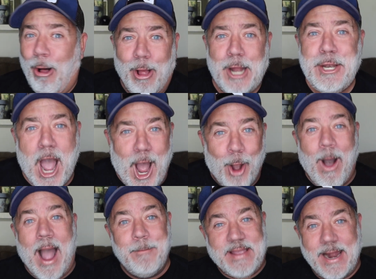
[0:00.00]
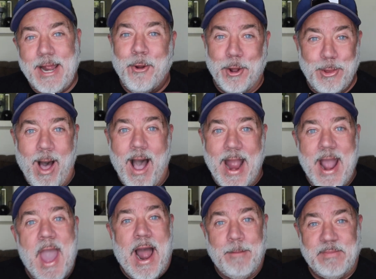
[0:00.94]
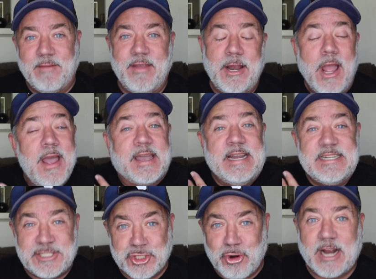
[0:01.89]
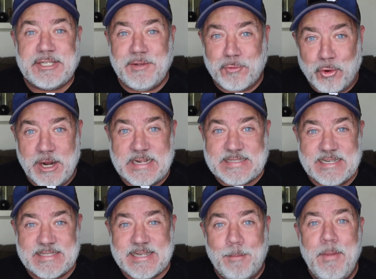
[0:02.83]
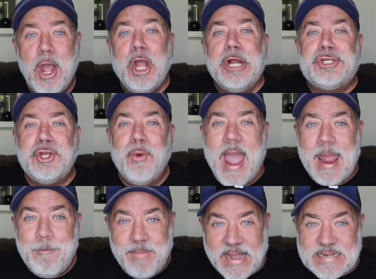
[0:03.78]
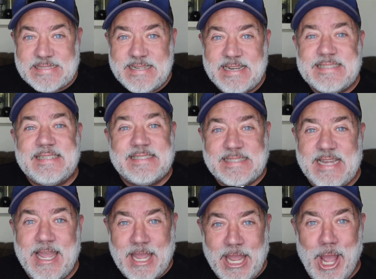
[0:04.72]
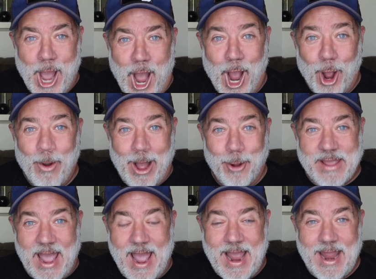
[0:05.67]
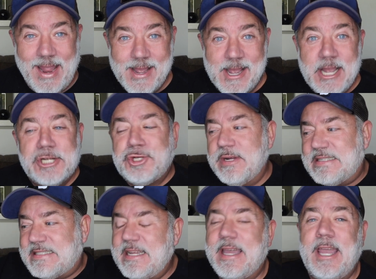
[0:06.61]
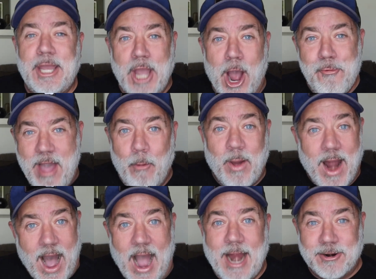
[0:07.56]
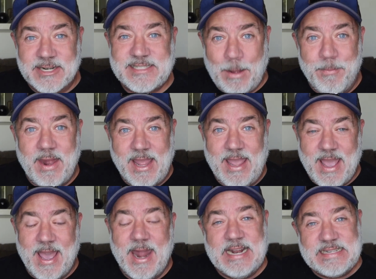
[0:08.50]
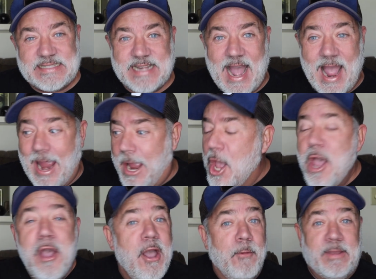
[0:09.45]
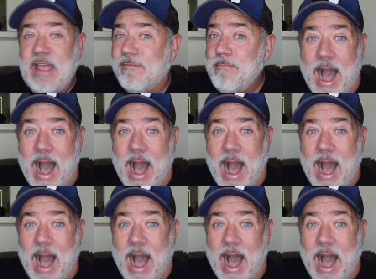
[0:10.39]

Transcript: Hill. No, I'm getting online and I'm giving constructive criticism to a business CEO, okay? To a CEO that would hire somebody in and say, Give,